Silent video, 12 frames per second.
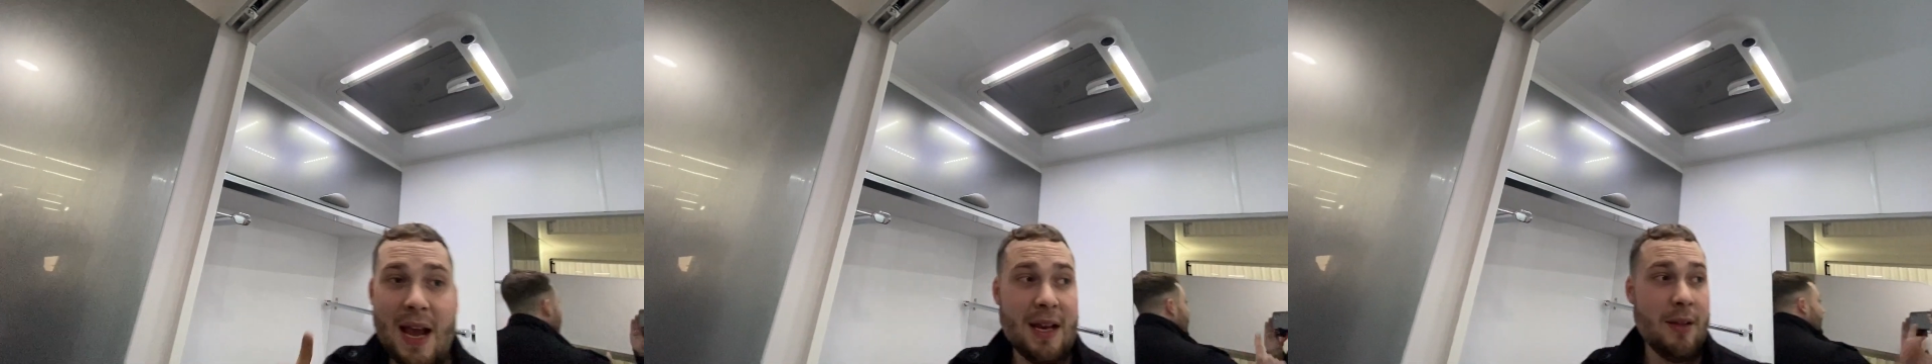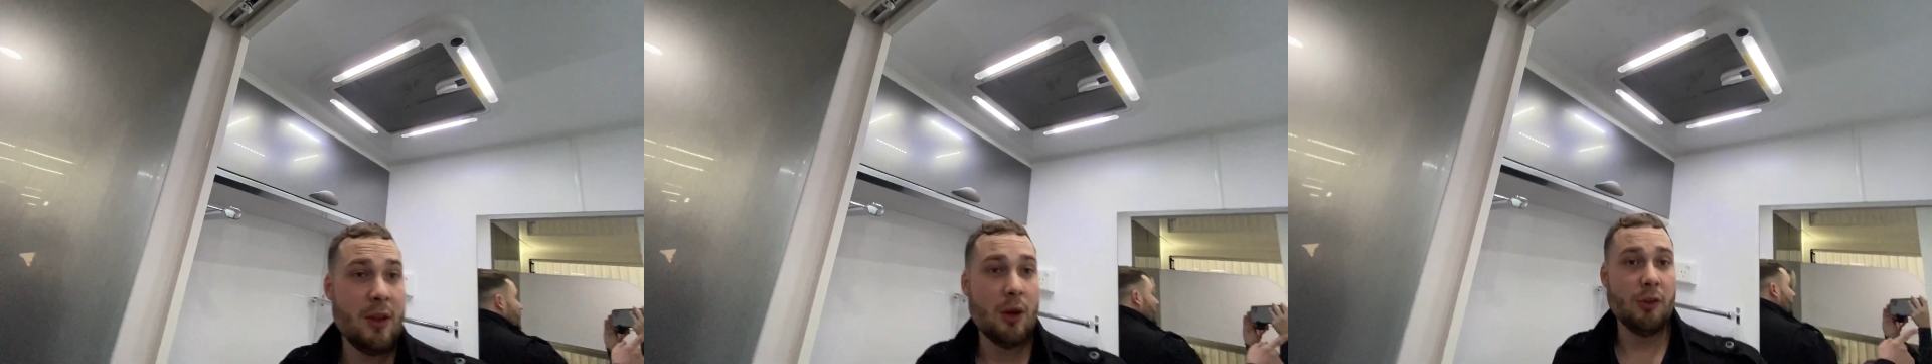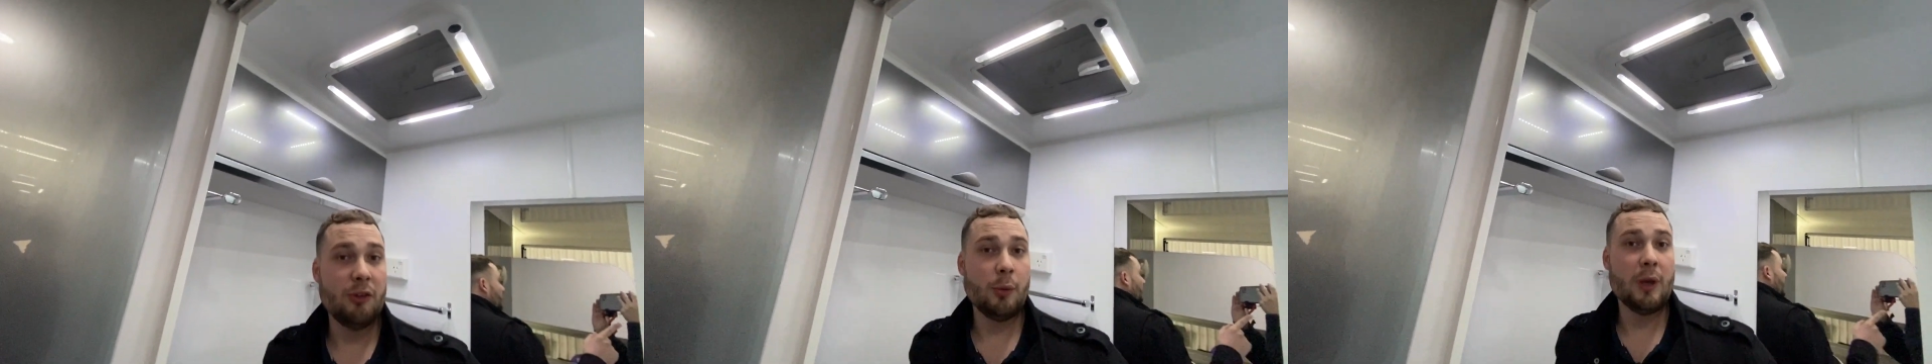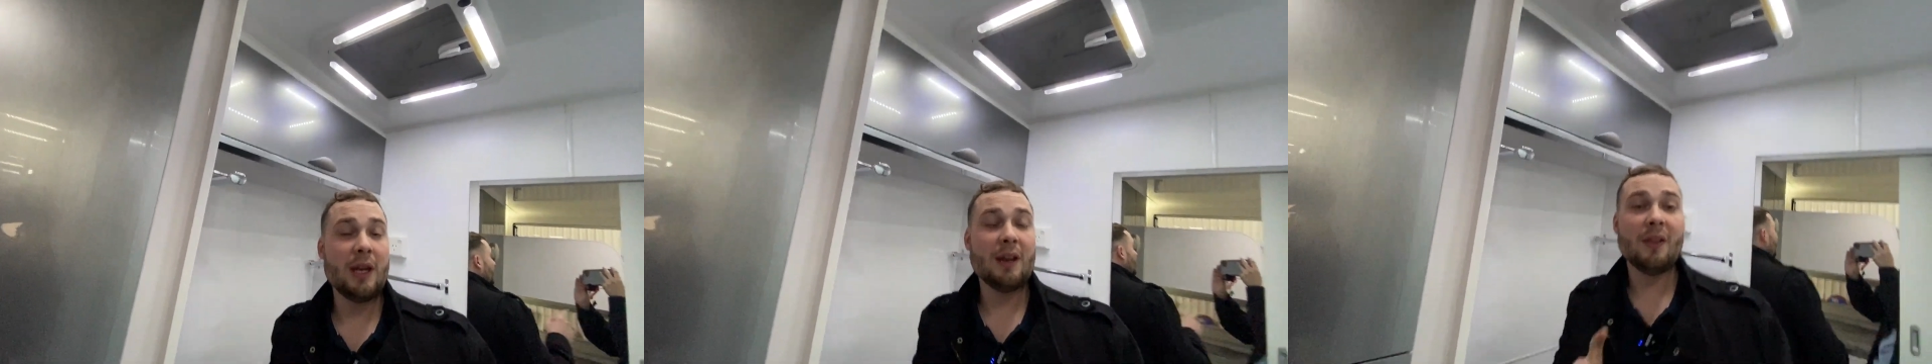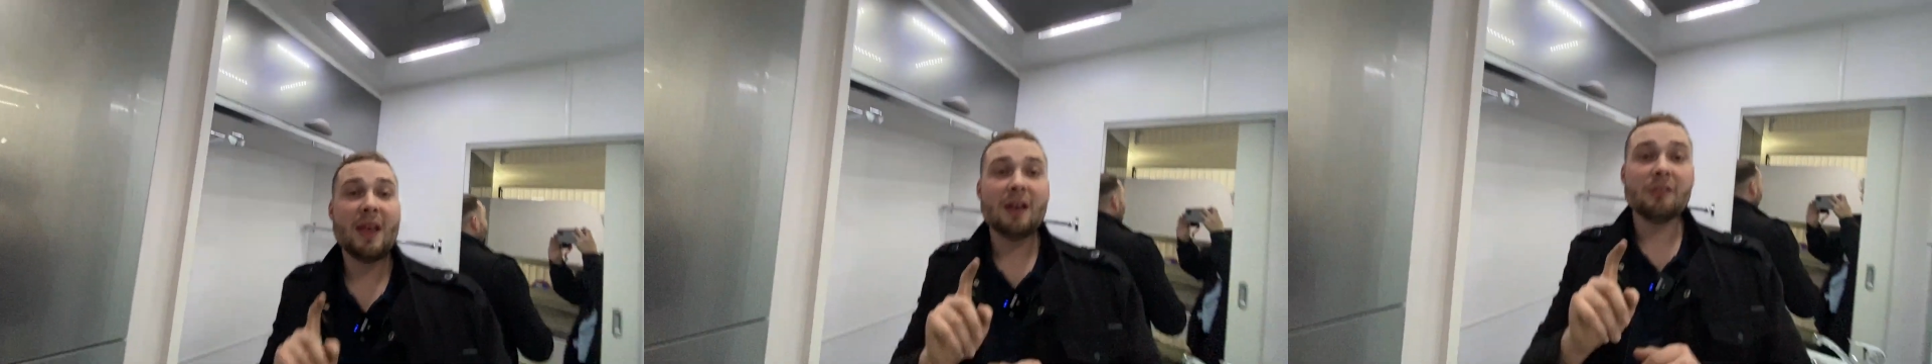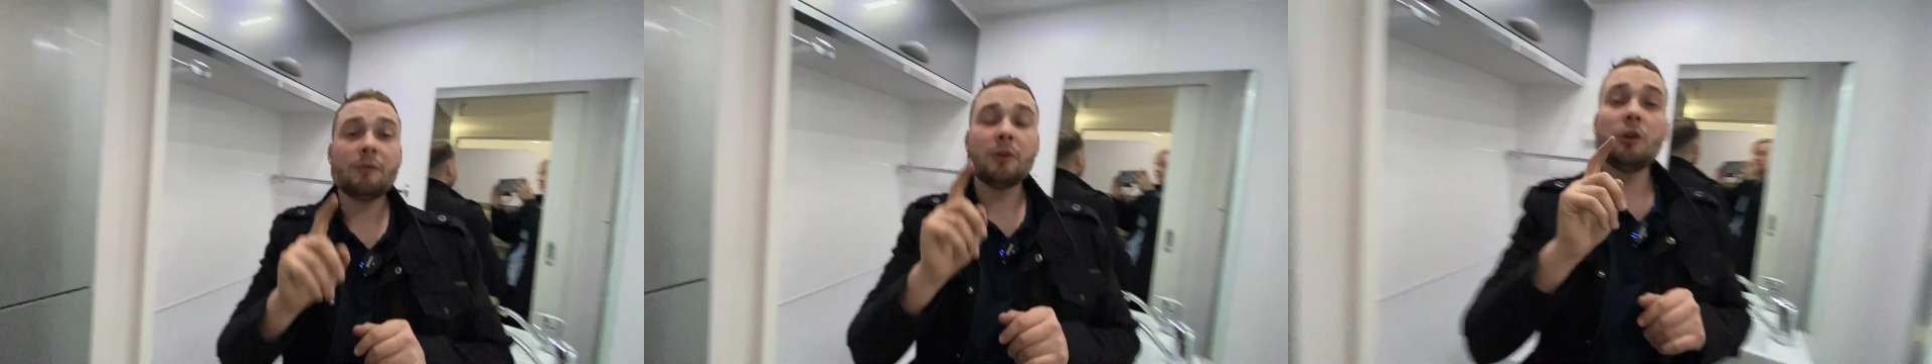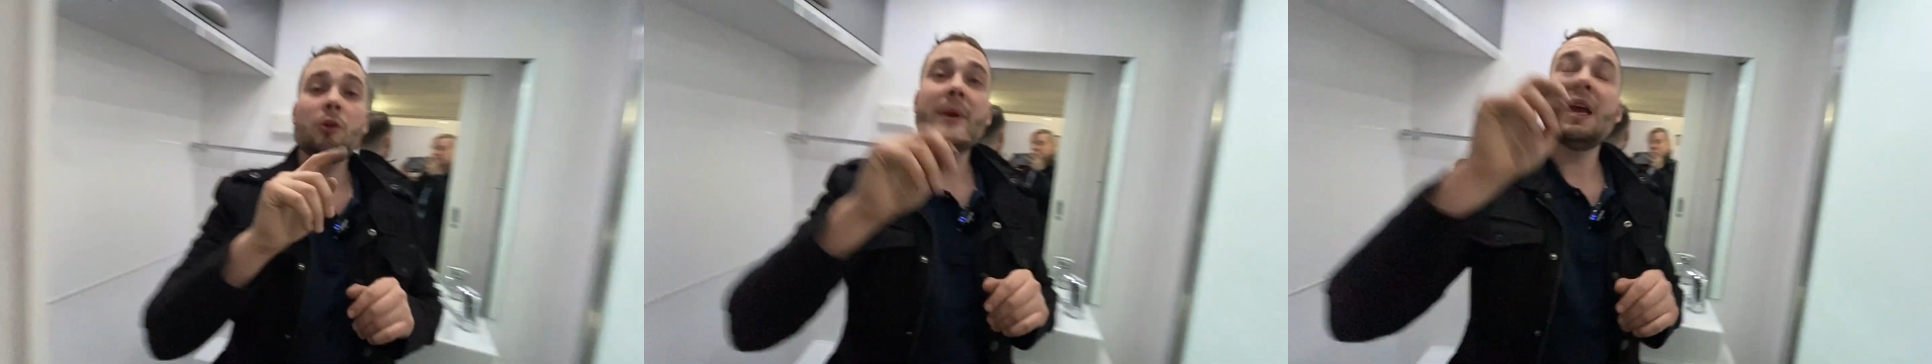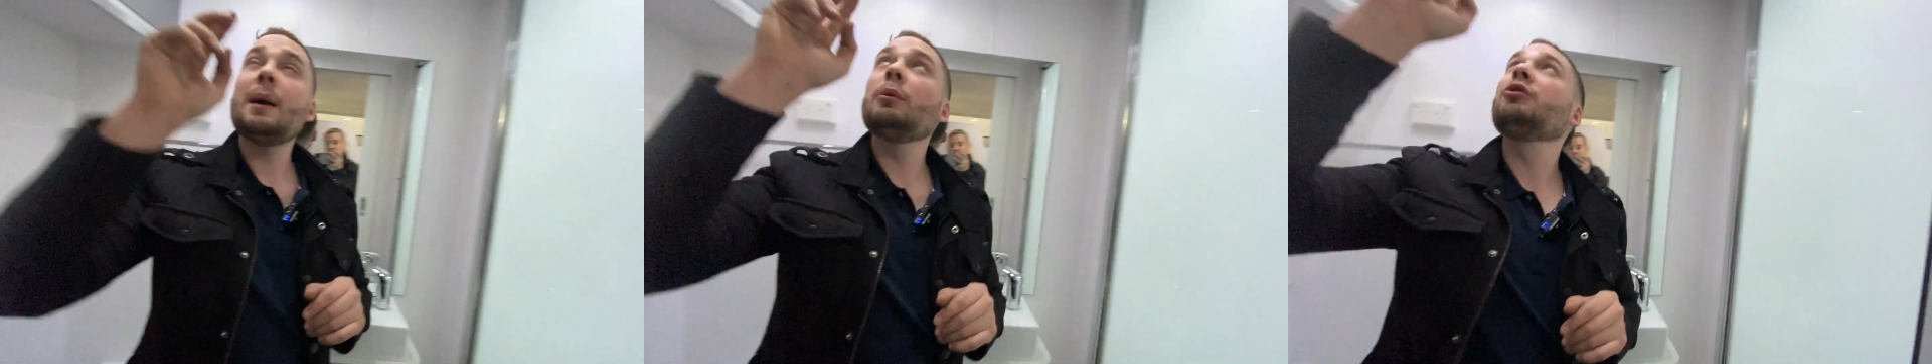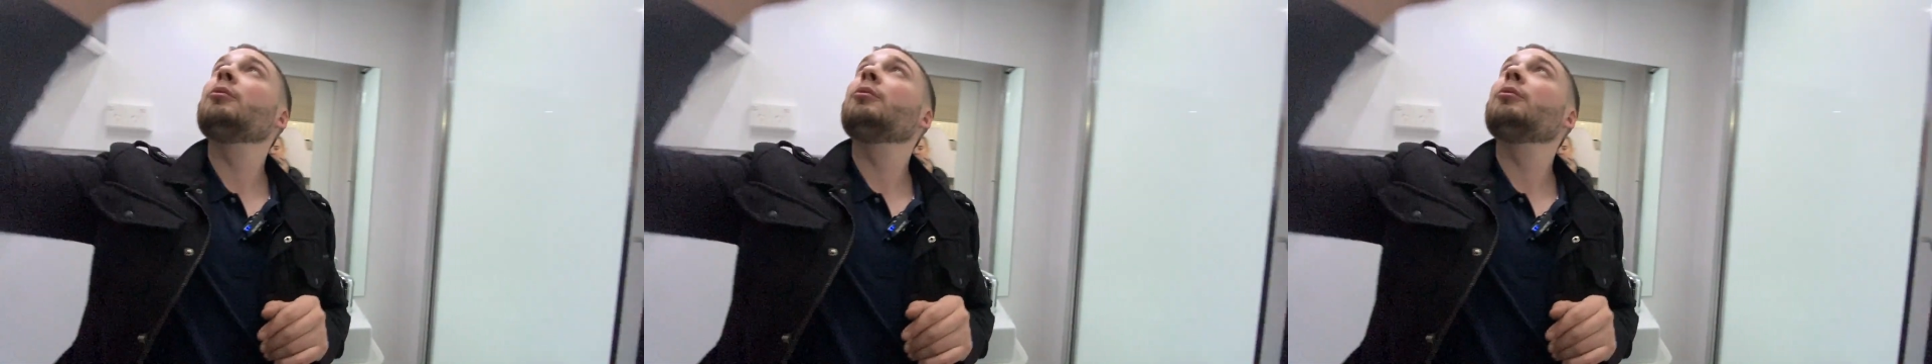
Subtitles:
and in the Ensuite. It allows for you to be able to